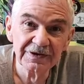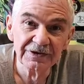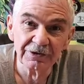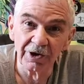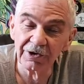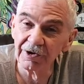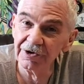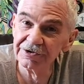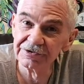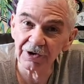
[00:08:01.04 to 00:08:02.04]
not
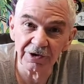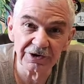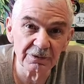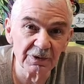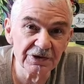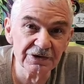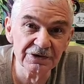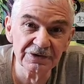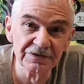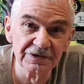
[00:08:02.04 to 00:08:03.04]
hard to target what you're
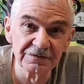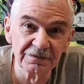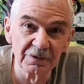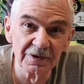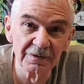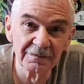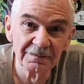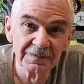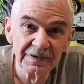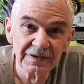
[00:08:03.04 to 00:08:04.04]
using it for.
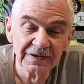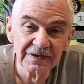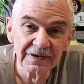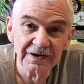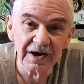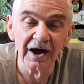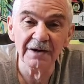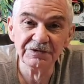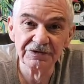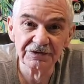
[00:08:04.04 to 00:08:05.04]

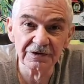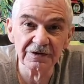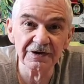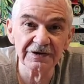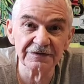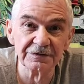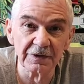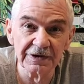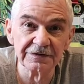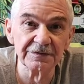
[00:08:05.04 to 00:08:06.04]
I'm sure it
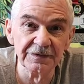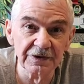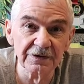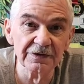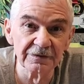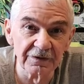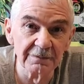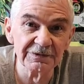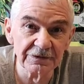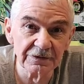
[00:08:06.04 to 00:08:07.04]
strikes fear in the
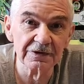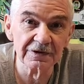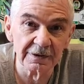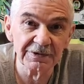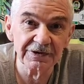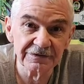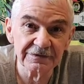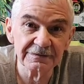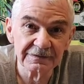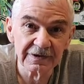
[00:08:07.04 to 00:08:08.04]
pharmaceutical companies.
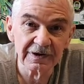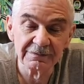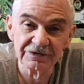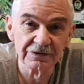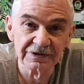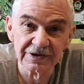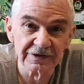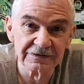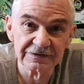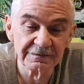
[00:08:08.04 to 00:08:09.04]
I'm sure it
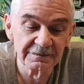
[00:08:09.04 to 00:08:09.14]
does.